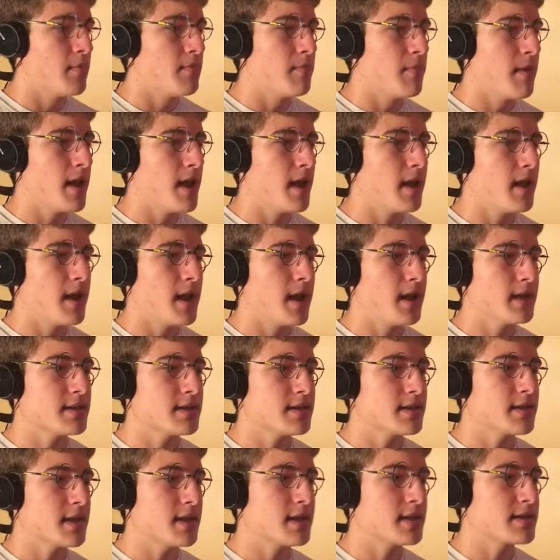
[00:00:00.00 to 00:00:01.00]
Made at
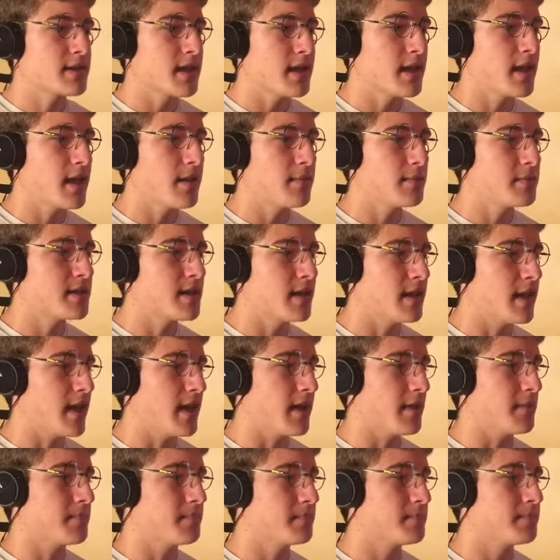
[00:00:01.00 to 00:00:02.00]
6 a.m.
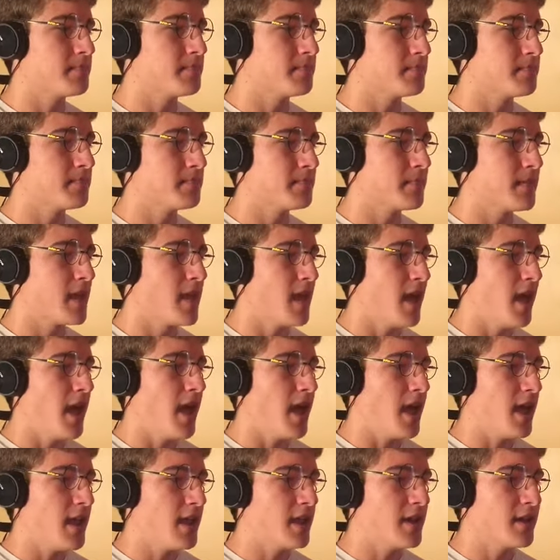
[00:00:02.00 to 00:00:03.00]
today.
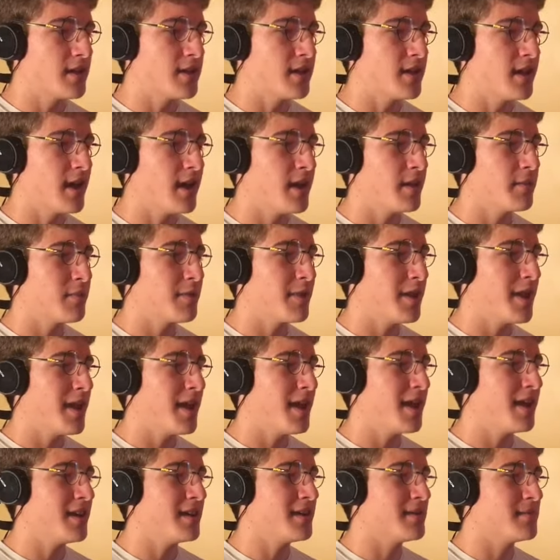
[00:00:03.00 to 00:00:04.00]
Incline
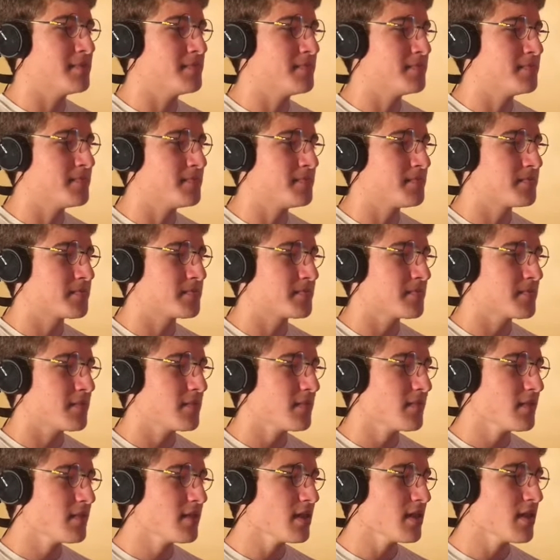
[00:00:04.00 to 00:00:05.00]
plane.
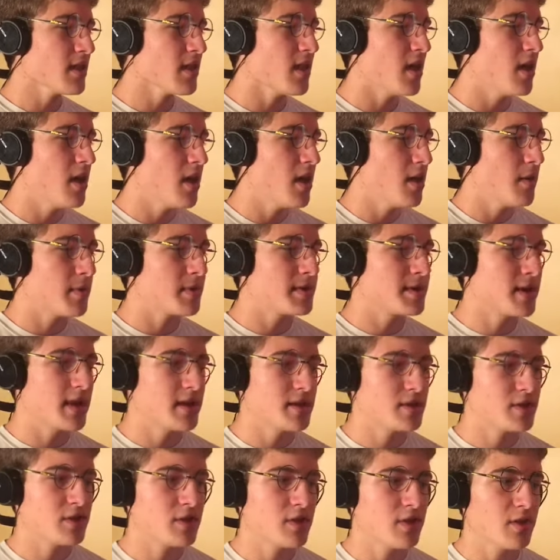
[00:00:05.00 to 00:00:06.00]

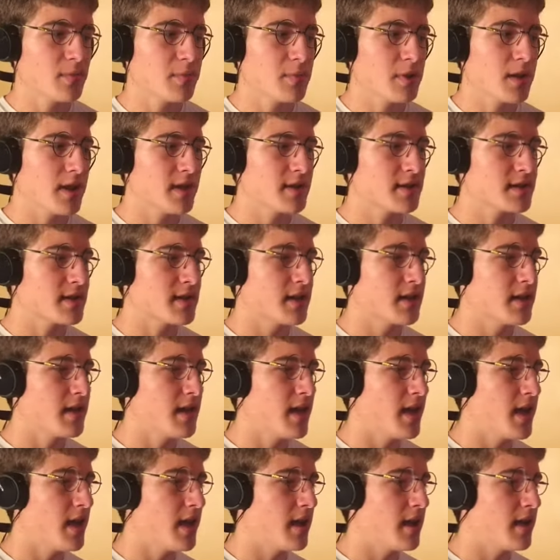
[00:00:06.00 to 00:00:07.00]
Potential plus
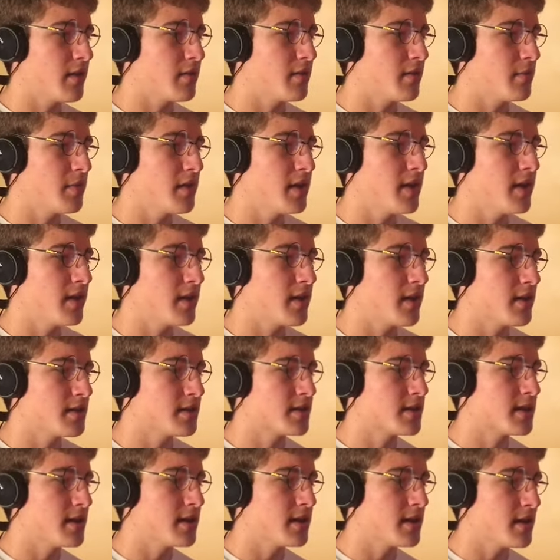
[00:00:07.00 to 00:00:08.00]
kinetic will be
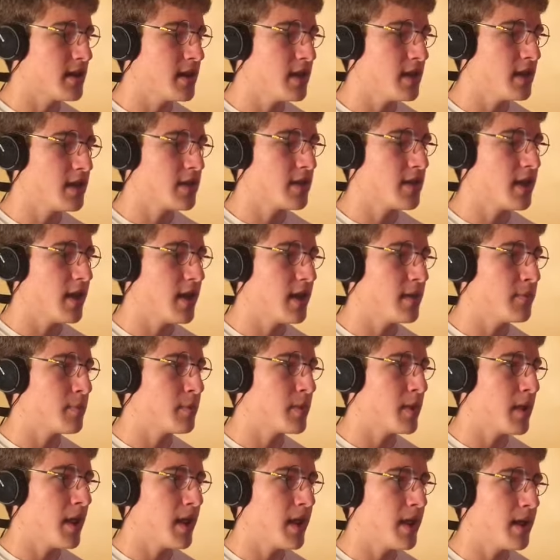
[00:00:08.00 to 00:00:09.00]
constant. Incline
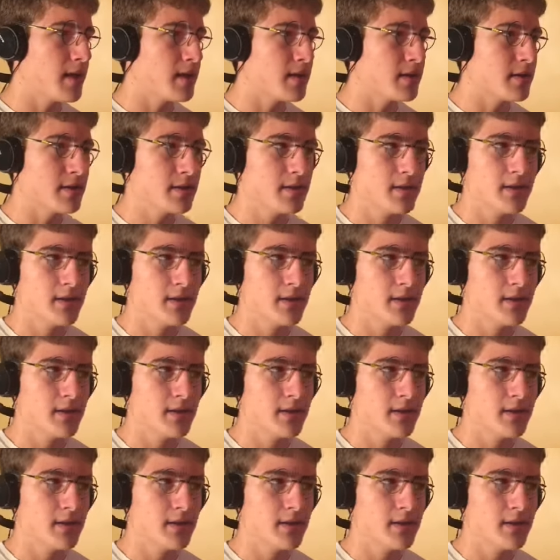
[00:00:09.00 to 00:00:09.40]
plane.